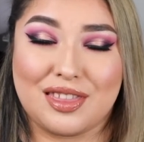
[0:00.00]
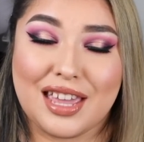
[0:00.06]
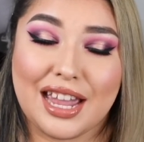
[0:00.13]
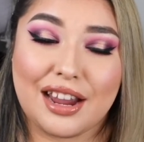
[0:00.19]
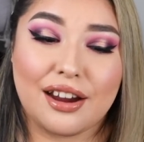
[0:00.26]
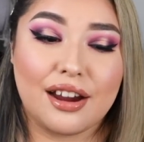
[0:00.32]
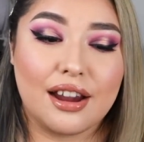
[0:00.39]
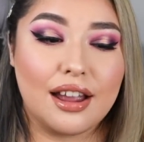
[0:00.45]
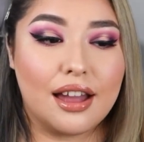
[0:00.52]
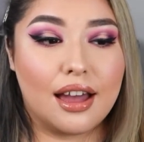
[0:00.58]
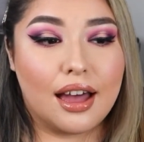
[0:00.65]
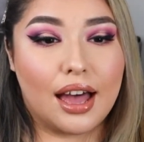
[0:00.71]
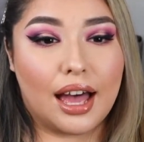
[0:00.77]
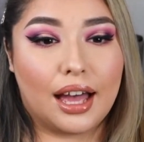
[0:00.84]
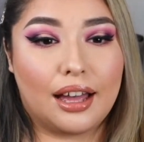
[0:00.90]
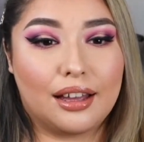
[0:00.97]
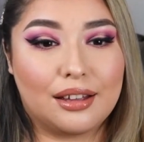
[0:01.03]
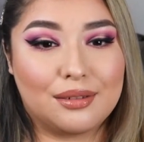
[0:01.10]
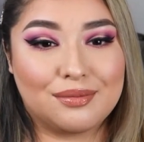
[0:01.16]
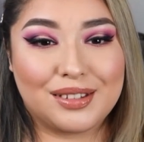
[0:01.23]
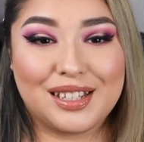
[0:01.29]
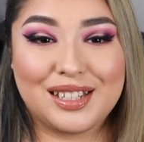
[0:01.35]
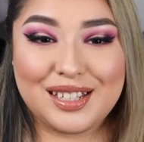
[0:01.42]
there.
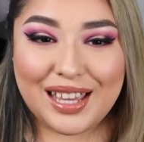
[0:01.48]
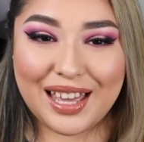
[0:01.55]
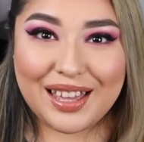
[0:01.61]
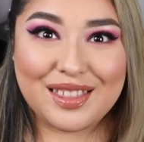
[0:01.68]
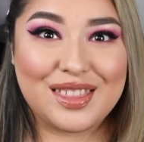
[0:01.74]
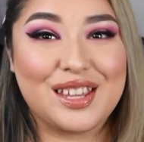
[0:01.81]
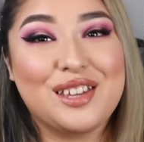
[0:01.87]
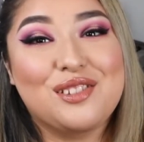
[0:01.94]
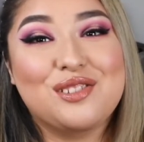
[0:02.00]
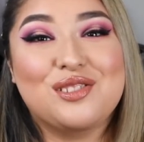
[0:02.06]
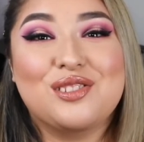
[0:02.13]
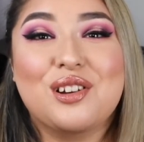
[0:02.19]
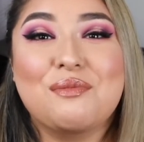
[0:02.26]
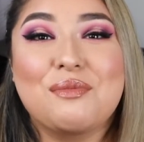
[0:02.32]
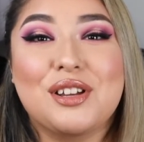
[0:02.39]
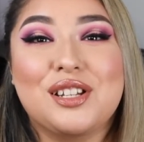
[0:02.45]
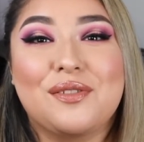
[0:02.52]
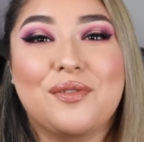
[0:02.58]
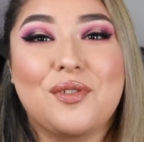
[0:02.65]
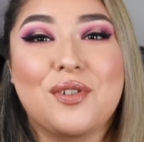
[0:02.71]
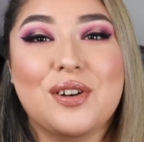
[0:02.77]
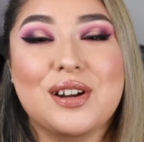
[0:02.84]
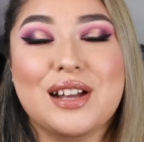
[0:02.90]
And yeah, thank you so much
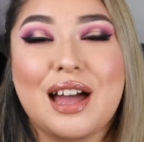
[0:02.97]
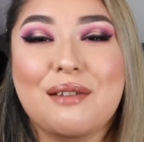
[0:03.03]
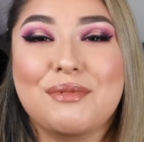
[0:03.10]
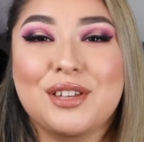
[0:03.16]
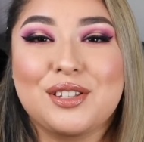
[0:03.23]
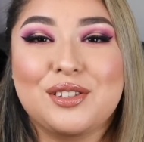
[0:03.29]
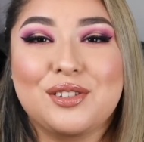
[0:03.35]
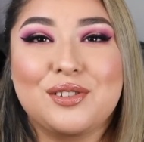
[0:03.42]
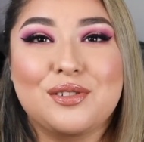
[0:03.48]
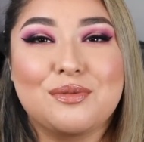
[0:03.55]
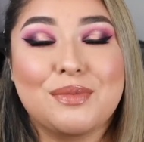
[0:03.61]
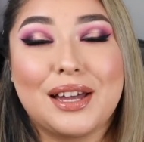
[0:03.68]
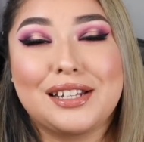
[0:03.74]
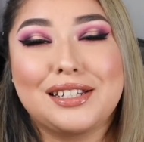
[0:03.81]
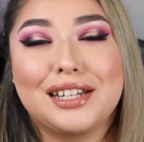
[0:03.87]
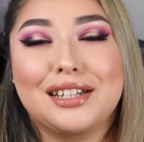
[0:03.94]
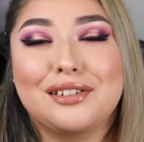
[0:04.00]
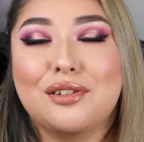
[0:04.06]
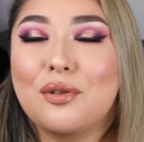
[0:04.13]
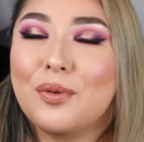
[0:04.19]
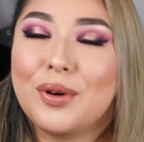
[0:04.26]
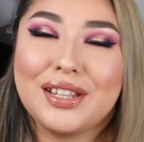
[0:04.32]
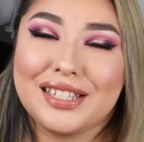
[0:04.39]
for coming to my
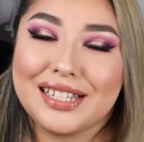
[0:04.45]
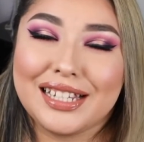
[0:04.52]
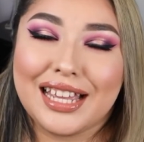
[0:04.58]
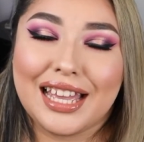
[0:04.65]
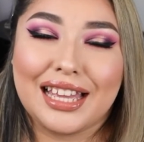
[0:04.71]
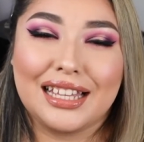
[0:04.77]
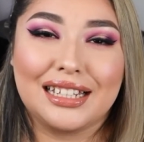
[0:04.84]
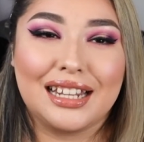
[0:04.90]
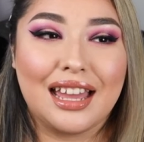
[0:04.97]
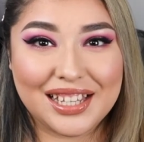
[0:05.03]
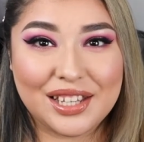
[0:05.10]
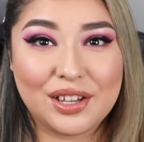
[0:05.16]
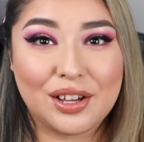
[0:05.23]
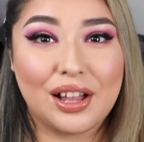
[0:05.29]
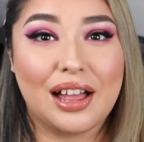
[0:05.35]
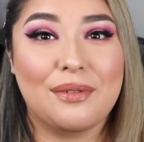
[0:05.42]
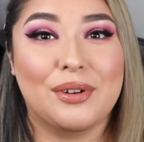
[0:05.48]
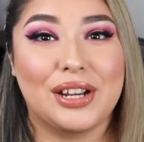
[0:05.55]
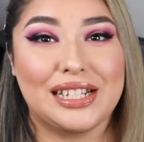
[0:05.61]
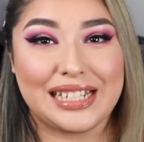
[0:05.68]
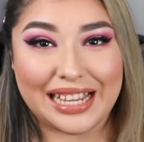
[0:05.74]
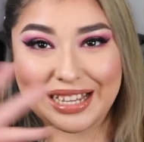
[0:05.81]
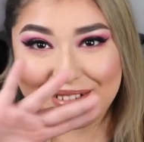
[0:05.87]
channel once again. You all have a
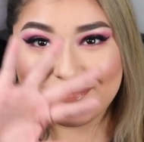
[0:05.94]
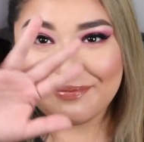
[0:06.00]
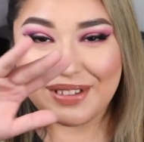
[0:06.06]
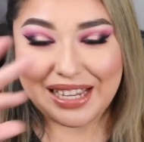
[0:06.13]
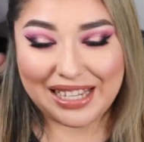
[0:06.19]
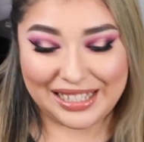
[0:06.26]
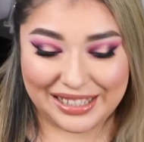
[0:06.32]
great day. Bye.